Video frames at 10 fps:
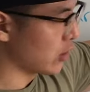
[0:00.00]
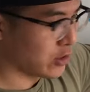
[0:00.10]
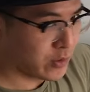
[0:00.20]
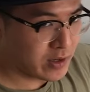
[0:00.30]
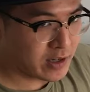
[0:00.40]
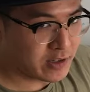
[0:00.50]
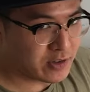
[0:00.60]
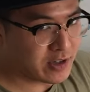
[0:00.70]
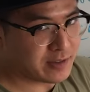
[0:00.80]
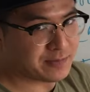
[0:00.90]

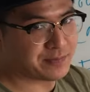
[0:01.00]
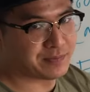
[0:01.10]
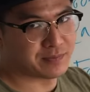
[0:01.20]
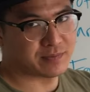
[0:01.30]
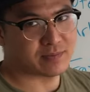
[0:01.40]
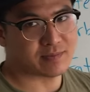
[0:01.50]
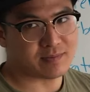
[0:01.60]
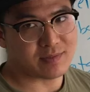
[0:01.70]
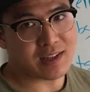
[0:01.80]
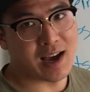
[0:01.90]
3,300.
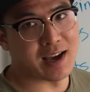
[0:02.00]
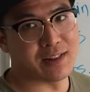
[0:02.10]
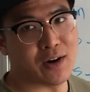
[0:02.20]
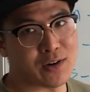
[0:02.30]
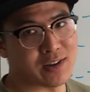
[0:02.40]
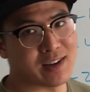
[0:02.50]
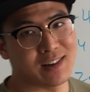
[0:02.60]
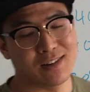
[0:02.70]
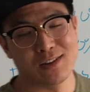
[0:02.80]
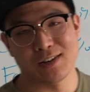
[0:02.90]
I know it could
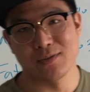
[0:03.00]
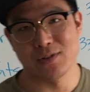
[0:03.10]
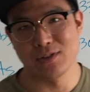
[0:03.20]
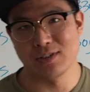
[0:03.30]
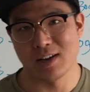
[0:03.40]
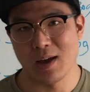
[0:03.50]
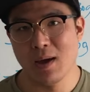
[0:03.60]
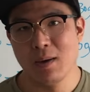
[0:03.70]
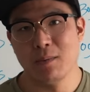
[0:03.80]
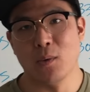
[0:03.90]
get a little confusing,
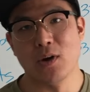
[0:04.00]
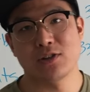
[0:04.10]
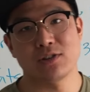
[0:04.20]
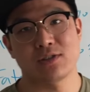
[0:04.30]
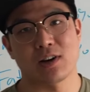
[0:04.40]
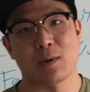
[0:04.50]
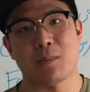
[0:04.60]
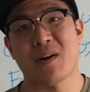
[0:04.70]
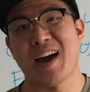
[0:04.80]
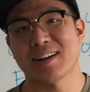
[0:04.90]
but once you
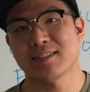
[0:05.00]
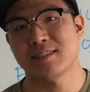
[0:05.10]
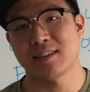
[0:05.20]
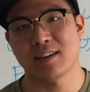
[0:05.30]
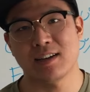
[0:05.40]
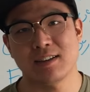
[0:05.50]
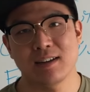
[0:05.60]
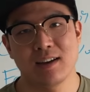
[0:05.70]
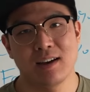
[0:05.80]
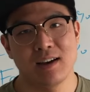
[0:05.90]
start practicing
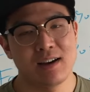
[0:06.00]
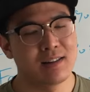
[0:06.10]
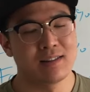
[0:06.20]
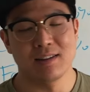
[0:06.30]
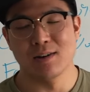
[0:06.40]
it, then